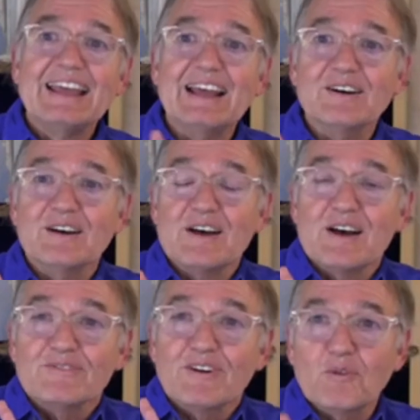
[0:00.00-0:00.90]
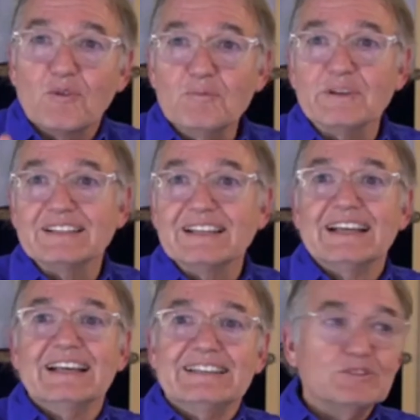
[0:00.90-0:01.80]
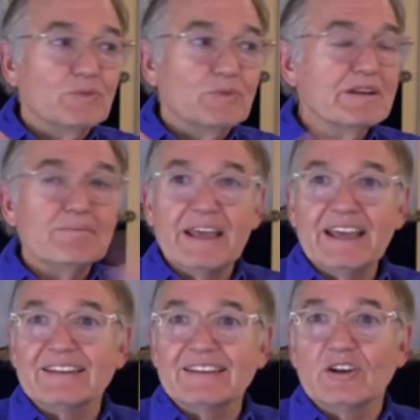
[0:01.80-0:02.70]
Now, for a woman, these women, men,